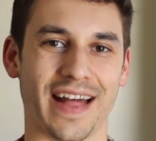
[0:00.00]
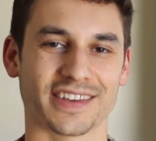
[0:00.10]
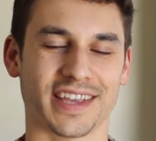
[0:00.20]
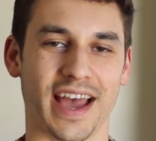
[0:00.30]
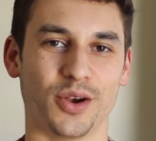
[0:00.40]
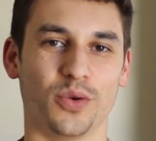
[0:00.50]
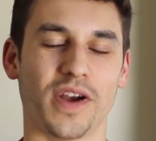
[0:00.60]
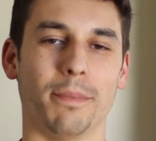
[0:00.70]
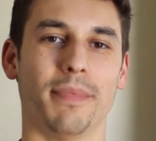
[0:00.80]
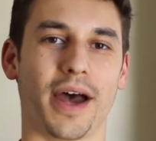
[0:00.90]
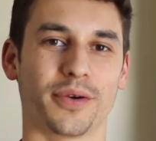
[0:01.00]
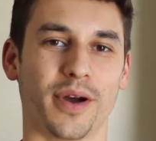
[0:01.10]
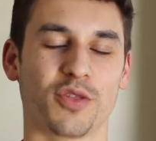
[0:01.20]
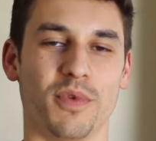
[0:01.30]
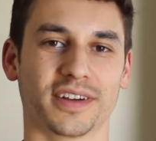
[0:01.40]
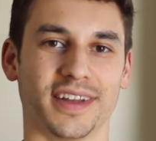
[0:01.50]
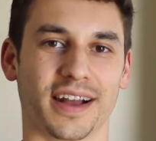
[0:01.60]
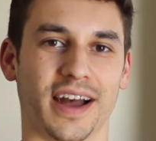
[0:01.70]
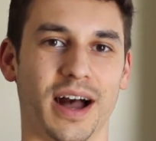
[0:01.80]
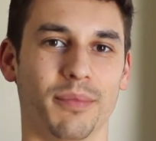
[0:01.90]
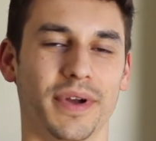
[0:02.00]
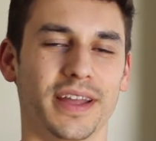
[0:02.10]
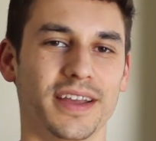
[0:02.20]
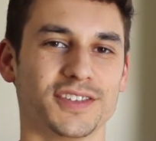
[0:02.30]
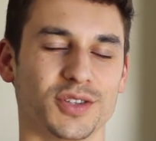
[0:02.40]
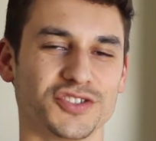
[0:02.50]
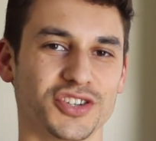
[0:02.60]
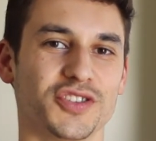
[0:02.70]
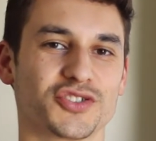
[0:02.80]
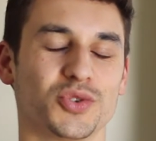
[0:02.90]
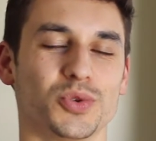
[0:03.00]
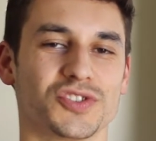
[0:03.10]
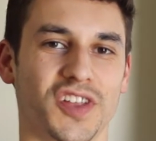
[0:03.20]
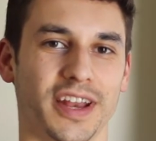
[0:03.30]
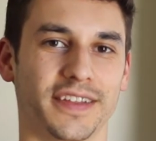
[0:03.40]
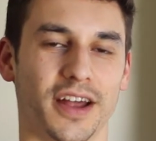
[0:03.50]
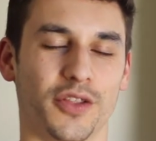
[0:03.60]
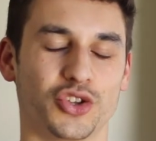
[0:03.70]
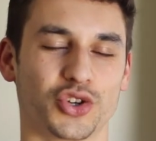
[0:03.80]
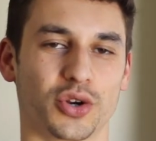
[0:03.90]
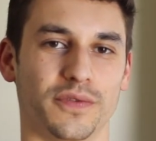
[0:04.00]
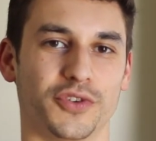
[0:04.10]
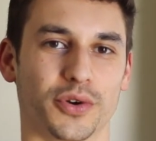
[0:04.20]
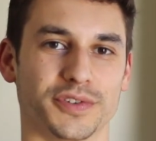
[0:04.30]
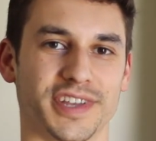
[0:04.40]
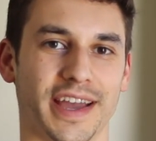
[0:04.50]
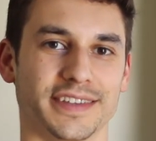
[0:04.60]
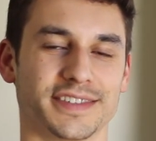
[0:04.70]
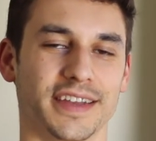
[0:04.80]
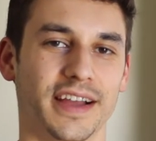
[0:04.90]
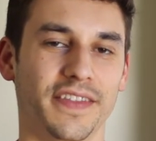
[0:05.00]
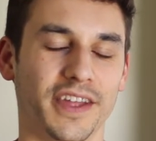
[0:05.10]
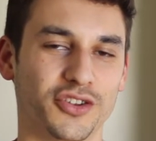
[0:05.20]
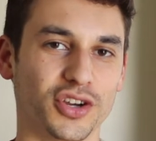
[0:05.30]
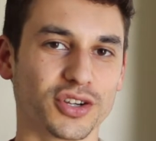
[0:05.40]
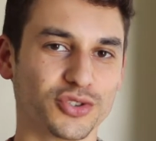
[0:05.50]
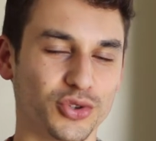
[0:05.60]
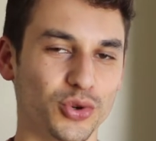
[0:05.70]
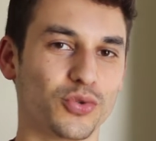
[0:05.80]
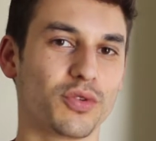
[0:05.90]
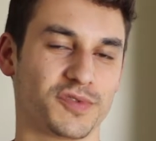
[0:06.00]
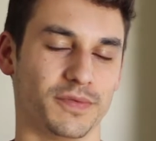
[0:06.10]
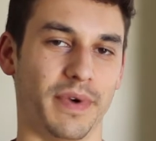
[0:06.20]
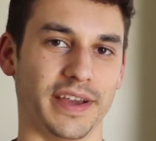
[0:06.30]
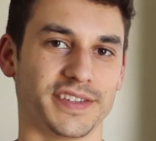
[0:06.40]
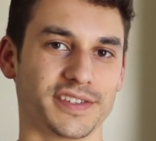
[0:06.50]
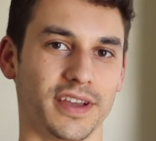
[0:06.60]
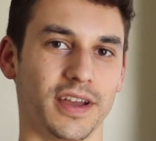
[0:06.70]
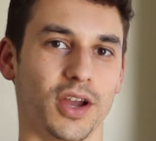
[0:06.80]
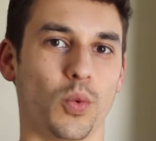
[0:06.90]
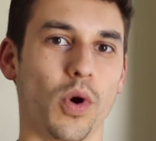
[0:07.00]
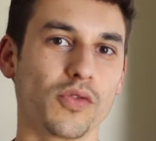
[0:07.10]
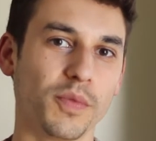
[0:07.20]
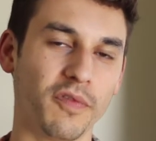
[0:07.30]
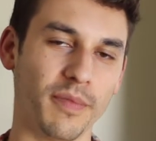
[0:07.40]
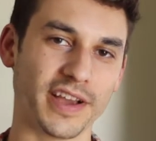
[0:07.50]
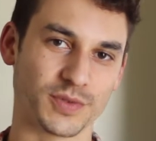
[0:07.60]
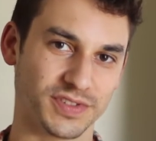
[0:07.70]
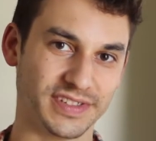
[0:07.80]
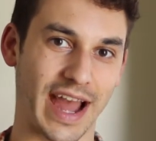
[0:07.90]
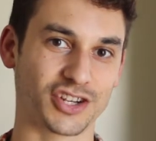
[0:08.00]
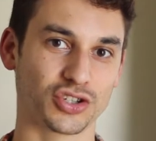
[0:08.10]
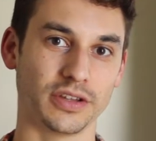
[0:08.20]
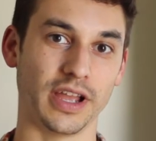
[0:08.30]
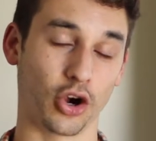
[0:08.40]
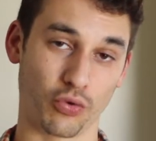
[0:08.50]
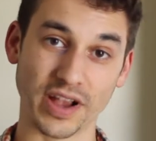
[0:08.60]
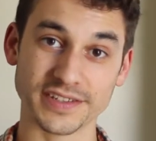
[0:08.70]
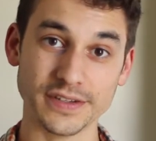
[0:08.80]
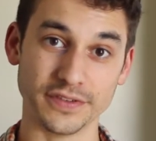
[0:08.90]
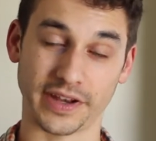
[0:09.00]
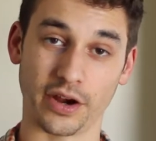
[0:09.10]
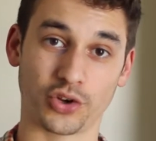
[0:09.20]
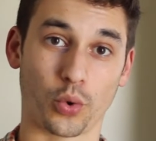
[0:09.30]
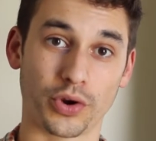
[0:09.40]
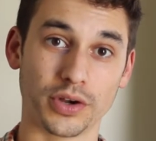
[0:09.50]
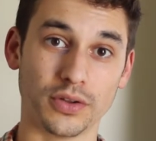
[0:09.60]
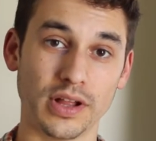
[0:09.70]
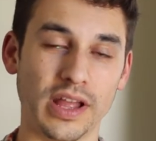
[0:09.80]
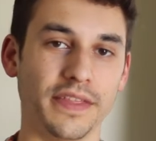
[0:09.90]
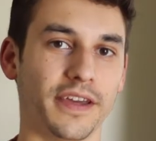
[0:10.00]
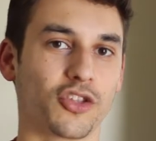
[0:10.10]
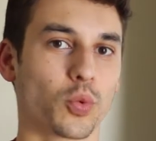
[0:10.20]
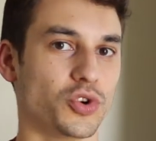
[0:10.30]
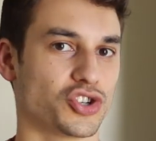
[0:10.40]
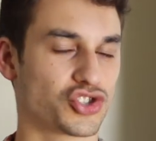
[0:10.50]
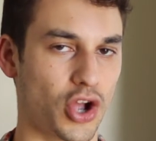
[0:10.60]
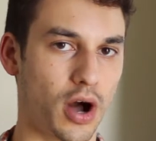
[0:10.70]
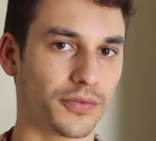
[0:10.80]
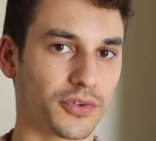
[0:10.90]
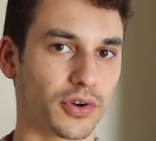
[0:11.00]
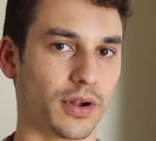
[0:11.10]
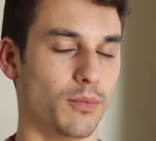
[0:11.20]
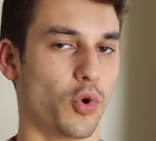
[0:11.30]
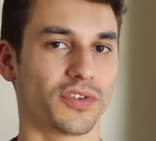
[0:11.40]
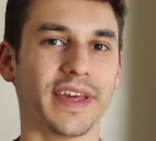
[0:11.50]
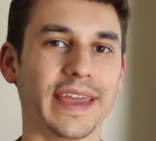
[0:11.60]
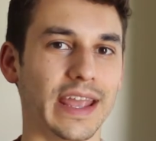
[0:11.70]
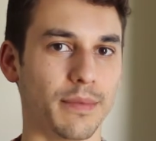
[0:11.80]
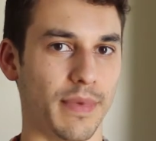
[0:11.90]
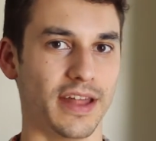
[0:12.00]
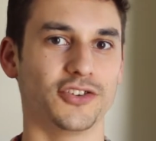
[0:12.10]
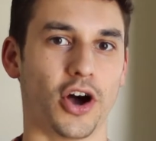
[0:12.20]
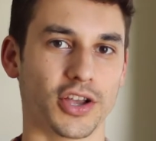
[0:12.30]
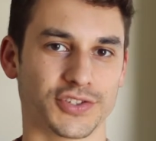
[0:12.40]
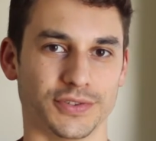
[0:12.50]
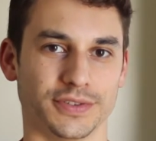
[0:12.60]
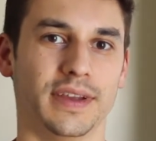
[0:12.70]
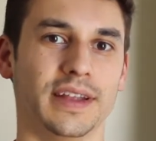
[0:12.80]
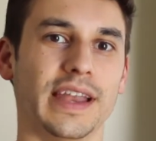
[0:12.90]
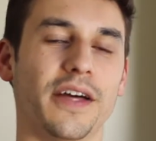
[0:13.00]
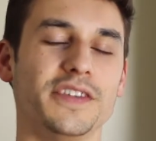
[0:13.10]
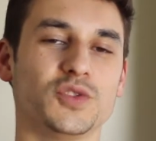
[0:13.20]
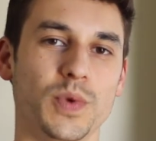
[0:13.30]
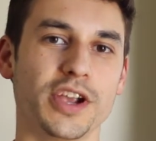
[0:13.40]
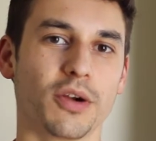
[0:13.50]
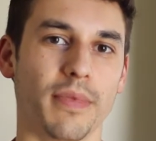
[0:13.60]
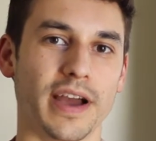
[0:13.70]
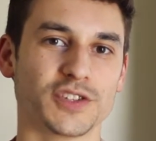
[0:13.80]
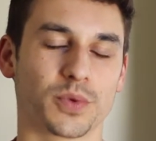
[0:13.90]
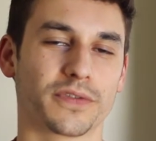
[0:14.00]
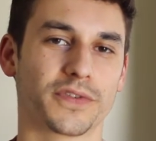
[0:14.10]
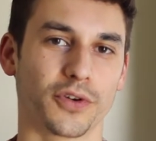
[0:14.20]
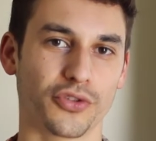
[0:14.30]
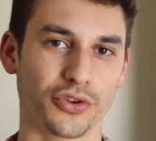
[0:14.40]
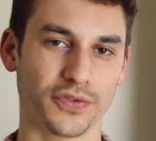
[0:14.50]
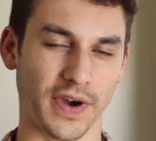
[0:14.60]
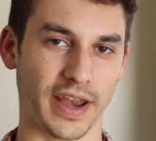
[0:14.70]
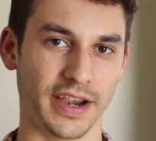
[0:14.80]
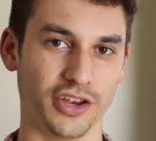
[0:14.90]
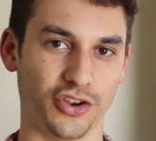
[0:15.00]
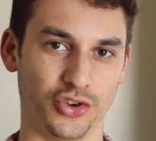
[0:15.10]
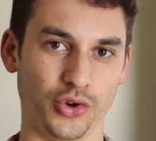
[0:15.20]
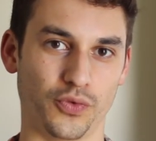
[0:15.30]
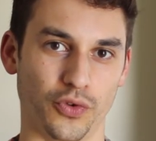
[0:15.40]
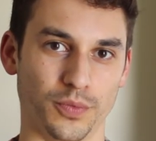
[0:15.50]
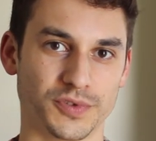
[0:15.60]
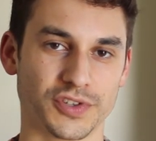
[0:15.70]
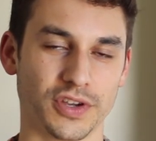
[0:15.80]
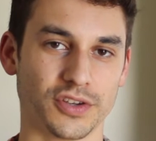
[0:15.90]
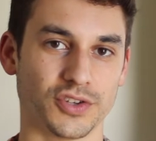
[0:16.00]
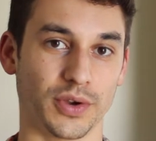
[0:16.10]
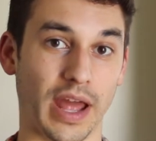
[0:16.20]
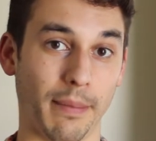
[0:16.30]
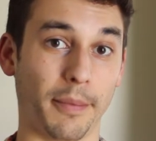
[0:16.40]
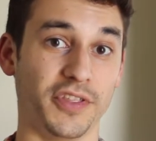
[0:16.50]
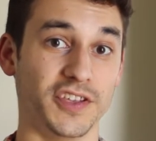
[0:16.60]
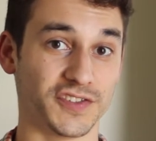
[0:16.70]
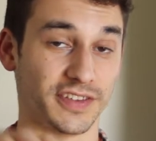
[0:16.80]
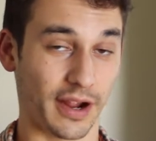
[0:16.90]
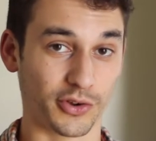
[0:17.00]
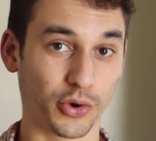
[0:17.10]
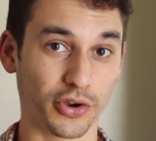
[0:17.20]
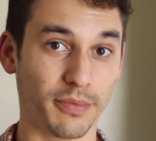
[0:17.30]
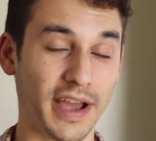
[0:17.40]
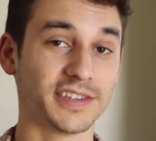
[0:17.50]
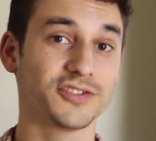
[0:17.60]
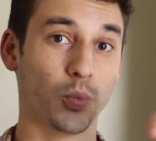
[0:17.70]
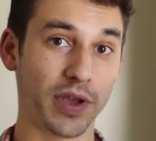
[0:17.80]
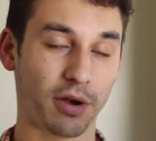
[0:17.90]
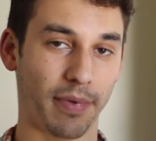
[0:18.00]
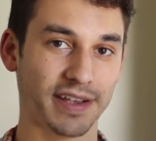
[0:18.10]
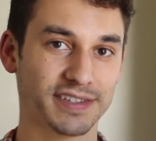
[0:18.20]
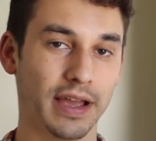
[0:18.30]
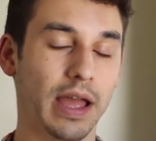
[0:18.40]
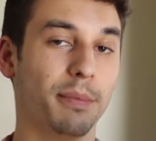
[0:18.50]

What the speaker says: Alex Hine over at modernhealthmonk.com. So listen to this cool study done in the Journal of Neuroscience. They took two groups of mice. One group of mice was naturally aggressive and territorial. The other was softer, more tame, and docile. Now, these weaker mice were further divided into two groups. So again, remember this, the territorial mice, the weaker mice.